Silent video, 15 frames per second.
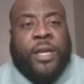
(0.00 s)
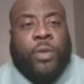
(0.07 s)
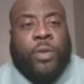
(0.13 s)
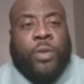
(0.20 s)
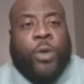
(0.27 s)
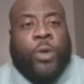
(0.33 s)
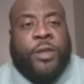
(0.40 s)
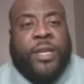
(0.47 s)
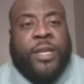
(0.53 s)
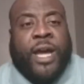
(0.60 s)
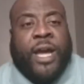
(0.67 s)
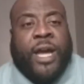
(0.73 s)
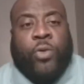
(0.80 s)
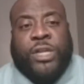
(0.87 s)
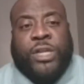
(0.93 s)
the one thing that
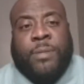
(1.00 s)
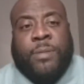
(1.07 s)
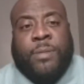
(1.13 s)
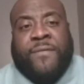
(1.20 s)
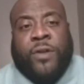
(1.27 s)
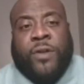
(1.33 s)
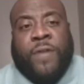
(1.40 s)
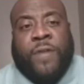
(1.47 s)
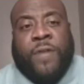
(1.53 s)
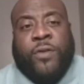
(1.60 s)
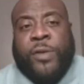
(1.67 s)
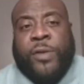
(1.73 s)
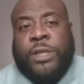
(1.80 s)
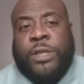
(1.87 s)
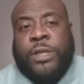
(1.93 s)
I question about Philadelphia
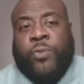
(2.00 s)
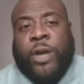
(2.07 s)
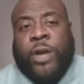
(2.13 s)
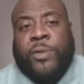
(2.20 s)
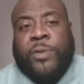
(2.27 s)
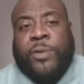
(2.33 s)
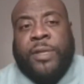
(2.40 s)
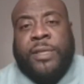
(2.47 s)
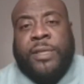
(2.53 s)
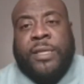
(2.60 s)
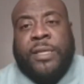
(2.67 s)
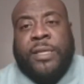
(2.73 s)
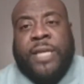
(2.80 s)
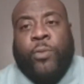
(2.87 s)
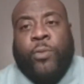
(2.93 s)
wasn't the regular season
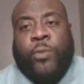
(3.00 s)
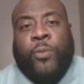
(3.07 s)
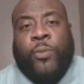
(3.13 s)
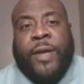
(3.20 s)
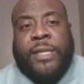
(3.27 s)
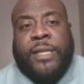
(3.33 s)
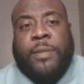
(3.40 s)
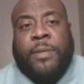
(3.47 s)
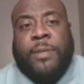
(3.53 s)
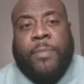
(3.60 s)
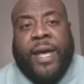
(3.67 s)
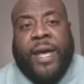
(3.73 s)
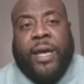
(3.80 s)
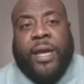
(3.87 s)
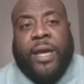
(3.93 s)
is that when we get to
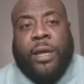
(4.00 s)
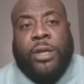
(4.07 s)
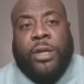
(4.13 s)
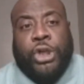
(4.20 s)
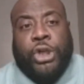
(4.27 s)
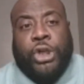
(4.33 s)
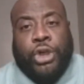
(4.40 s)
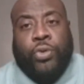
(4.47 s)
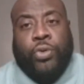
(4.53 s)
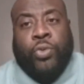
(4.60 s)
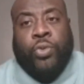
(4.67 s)
May and June